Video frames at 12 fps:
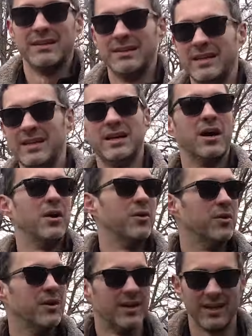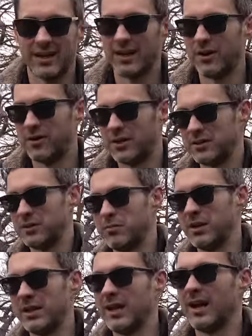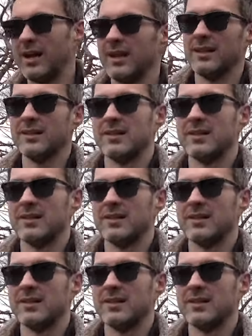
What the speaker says: ego, you know, and it's humiliating.